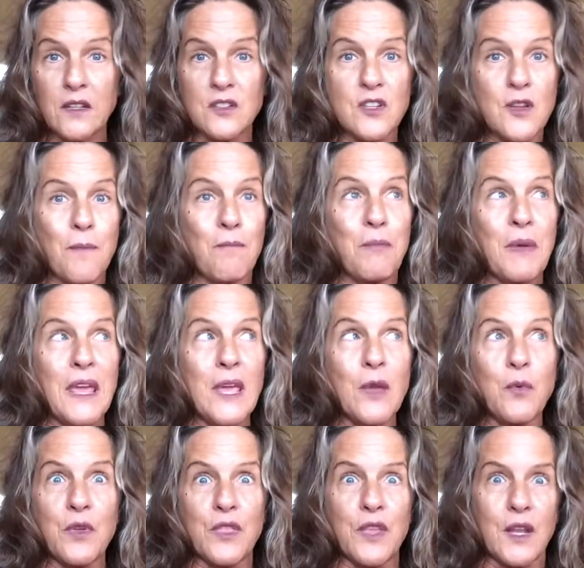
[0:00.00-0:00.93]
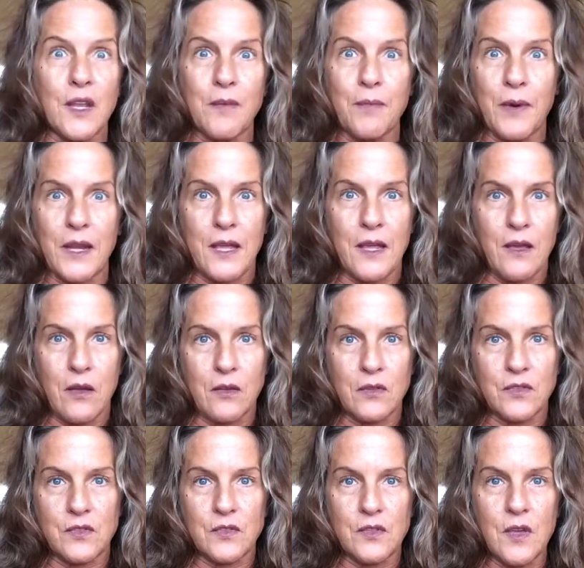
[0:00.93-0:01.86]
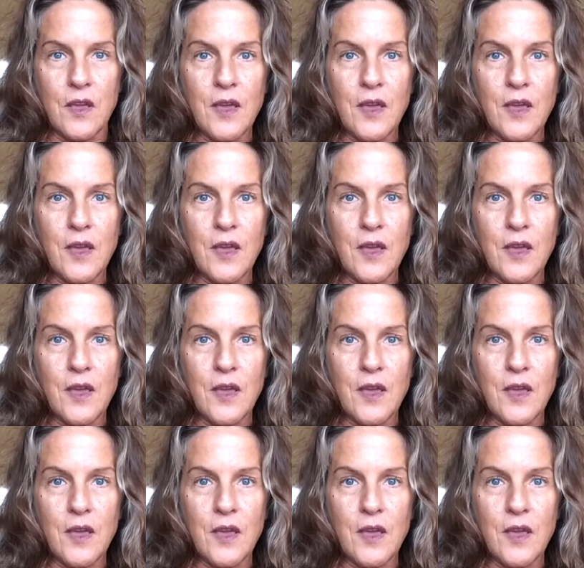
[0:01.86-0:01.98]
to be with anybody else.